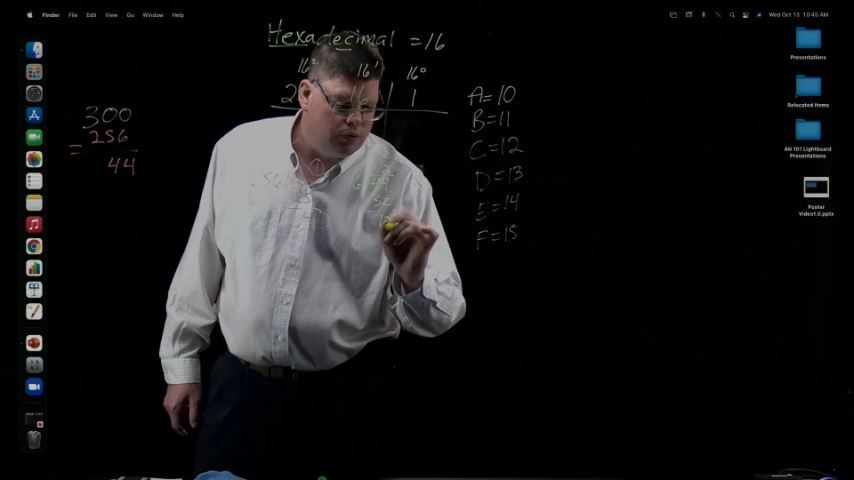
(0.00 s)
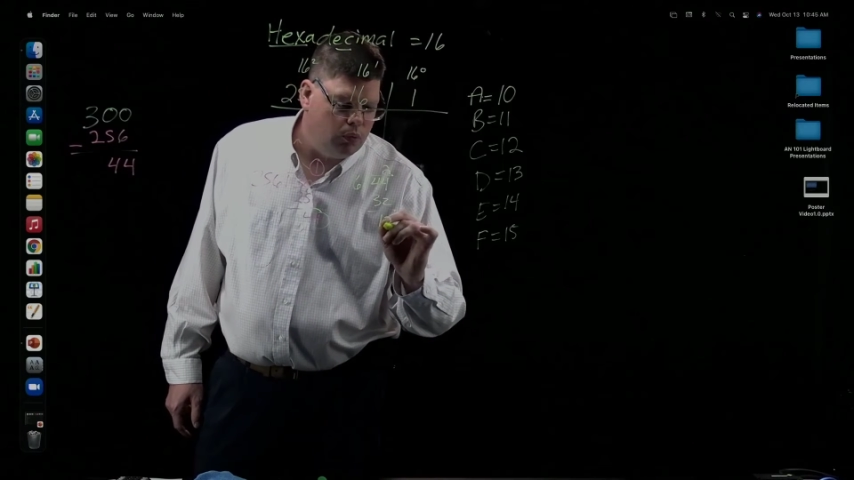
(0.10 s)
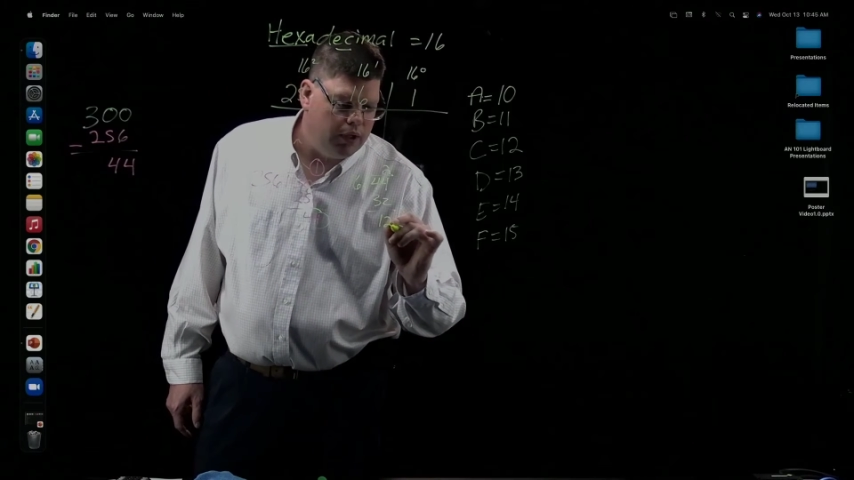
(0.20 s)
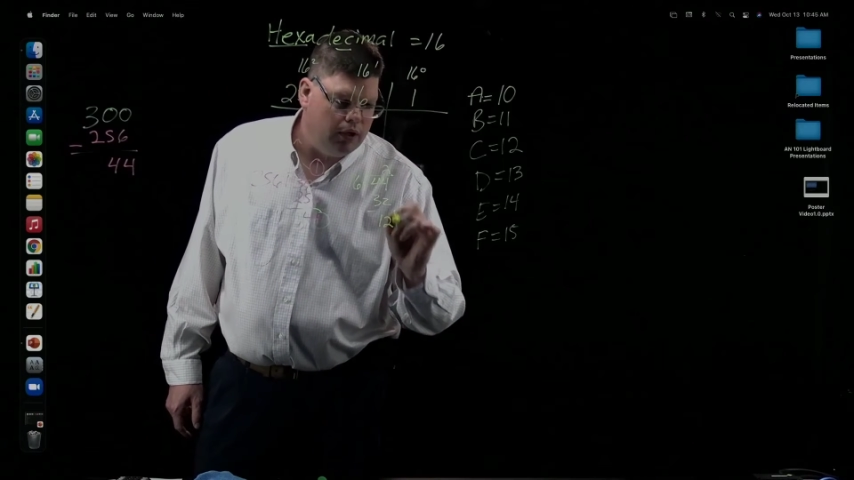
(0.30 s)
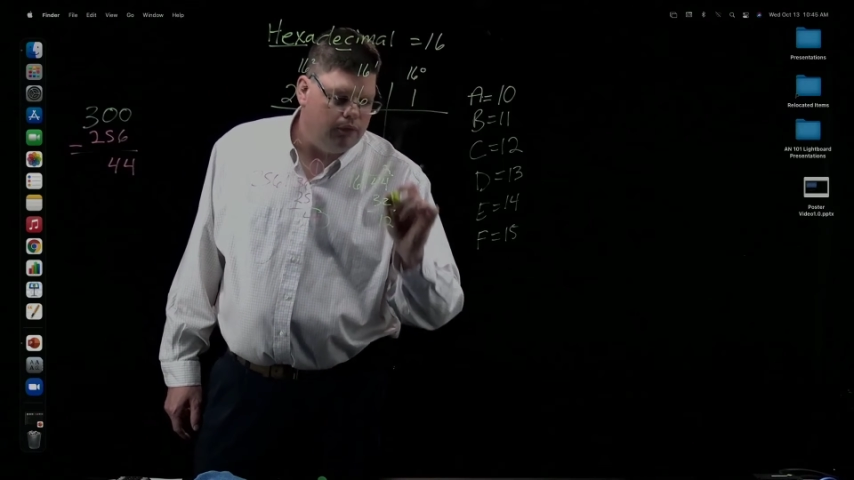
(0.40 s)

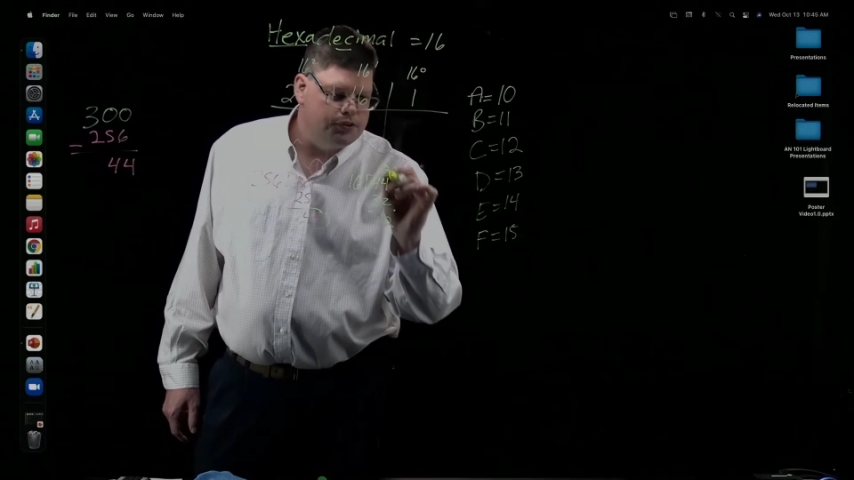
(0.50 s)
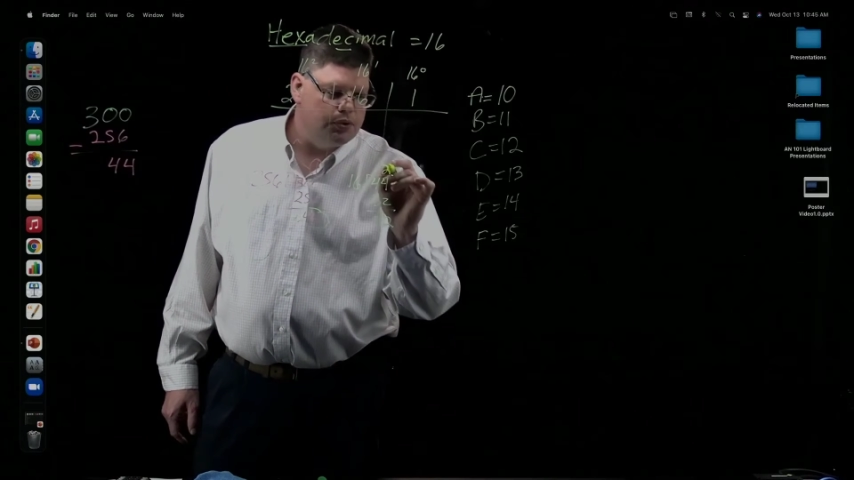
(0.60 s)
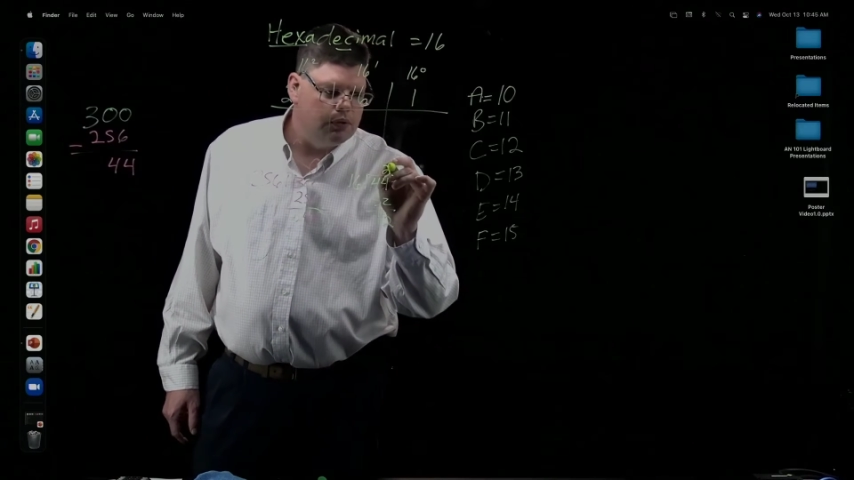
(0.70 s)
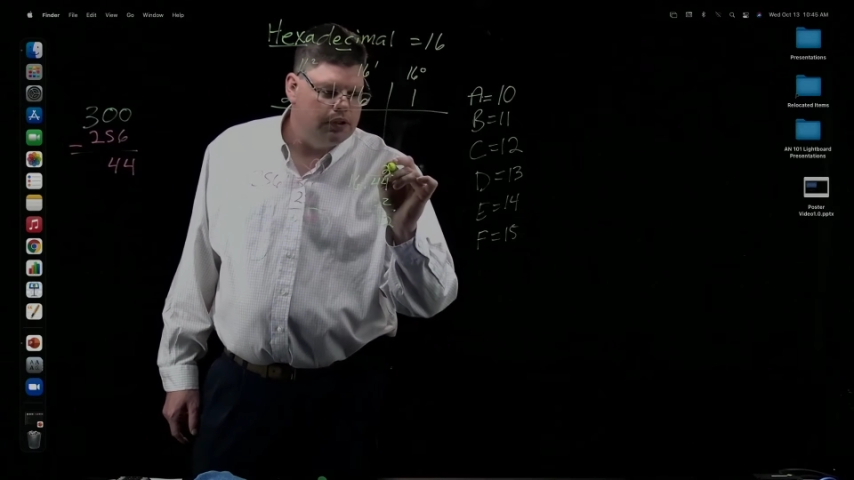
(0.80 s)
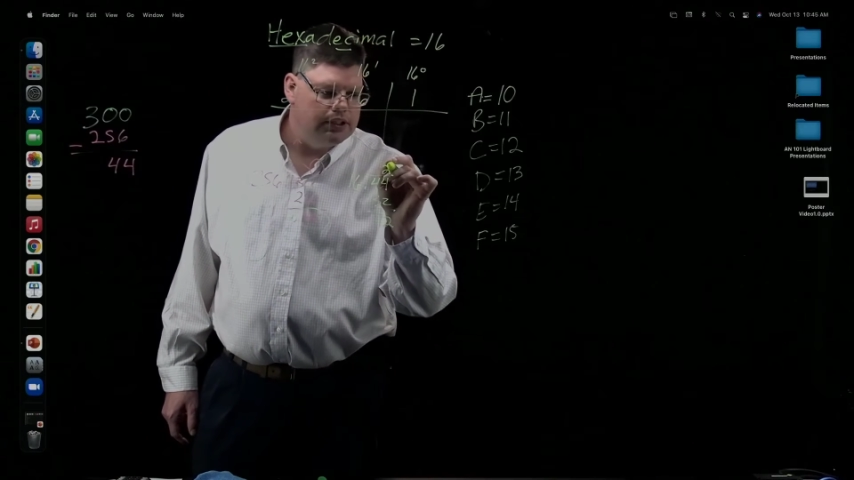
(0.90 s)
12. So
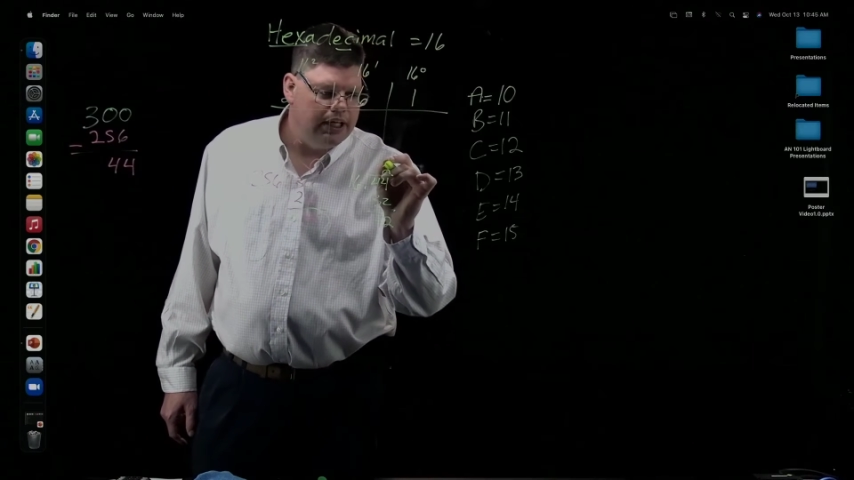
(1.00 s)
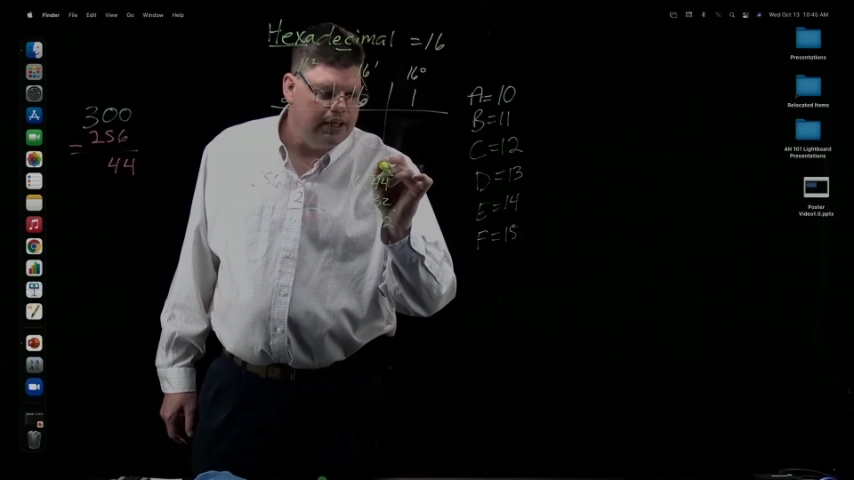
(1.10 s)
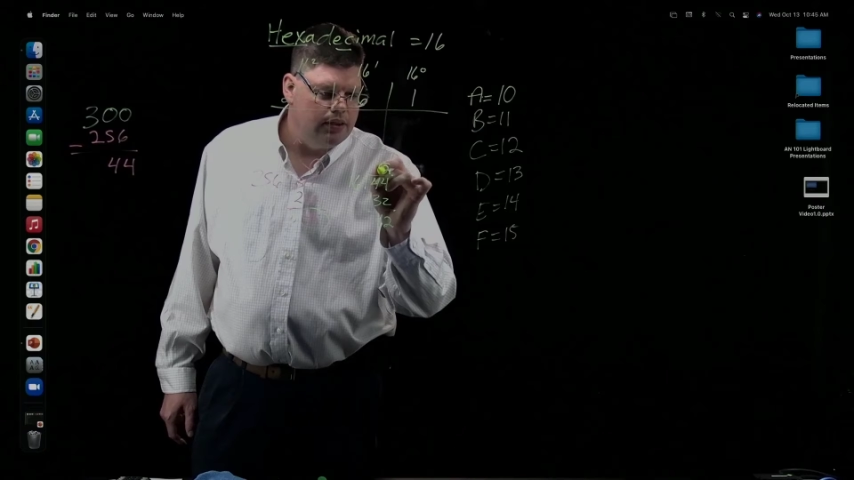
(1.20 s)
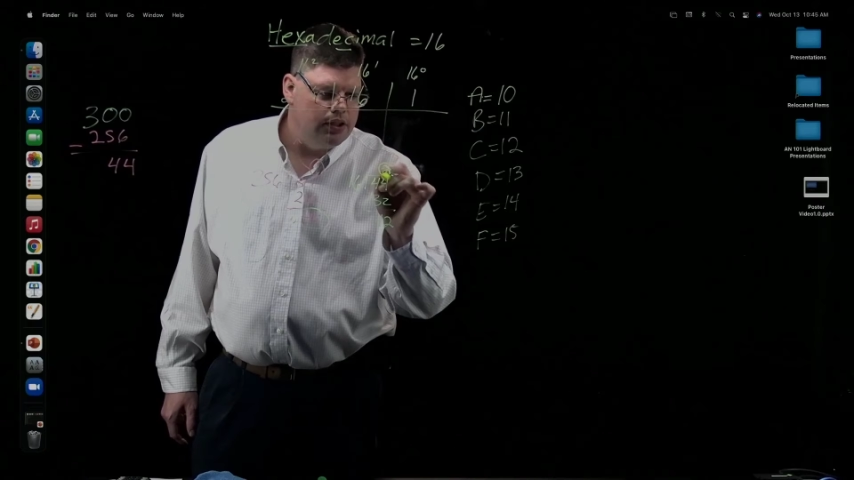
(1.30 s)
we're going to take